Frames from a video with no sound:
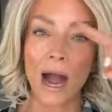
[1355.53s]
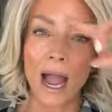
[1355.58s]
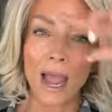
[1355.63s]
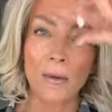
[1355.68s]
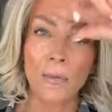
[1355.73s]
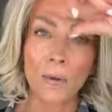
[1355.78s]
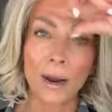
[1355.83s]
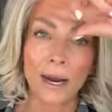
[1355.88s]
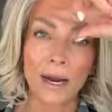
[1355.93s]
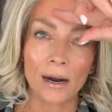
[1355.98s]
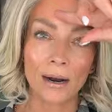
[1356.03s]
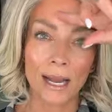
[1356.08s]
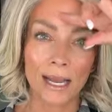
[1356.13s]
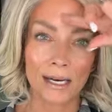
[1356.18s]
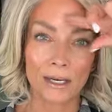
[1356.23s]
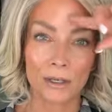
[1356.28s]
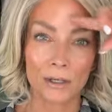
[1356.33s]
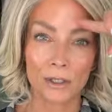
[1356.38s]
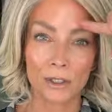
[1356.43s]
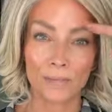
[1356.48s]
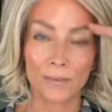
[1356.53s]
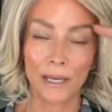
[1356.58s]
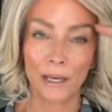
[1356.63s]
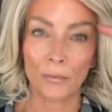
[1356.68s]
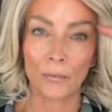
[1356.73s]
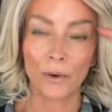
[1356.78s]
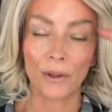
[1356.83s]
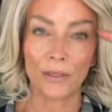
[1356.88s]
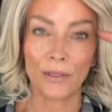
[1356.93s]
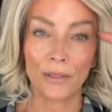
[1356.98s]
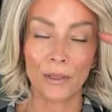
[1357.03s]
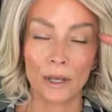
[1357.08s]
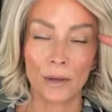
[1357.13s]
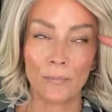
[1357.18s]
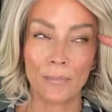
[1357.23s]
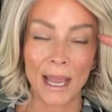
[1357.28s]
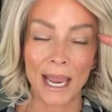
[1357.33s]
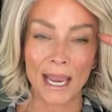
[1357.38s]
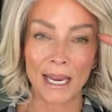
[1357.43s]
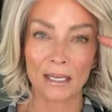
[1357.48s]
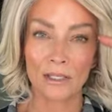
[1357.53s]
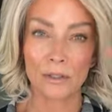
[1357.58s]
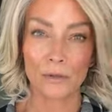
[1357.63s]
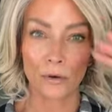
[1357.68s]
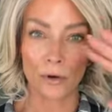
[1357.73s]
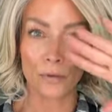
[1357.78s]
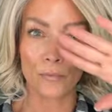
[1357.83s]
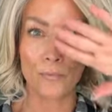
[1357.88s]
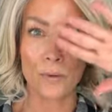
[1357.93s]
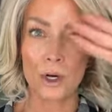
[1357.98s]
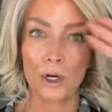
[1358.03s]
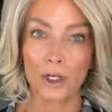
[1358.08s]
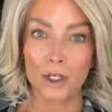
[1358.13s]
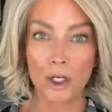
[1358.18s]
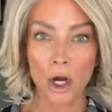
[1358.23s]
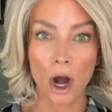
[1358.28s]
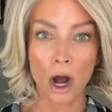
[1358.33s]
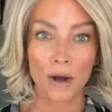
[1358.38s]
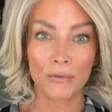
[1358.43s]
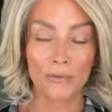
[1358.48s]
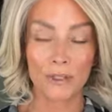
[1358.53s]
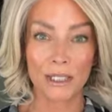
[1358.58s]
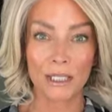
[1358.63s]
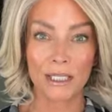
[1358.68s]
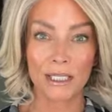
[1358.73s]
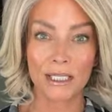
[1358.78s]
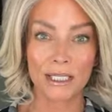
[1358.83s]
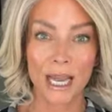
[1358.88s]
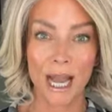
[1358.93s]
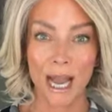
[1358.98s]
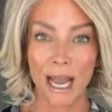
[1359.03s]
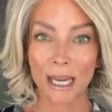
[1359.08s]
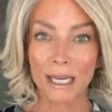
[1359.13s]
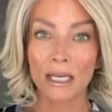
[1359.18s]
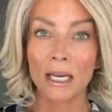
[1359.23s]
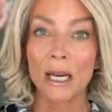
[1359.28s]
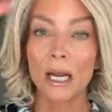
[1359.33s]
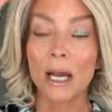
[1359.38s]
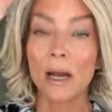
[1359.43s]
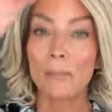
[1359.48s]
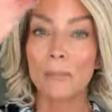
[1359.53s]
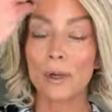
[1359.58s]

I wear editors pick with the bangs sort of pushed off to the side,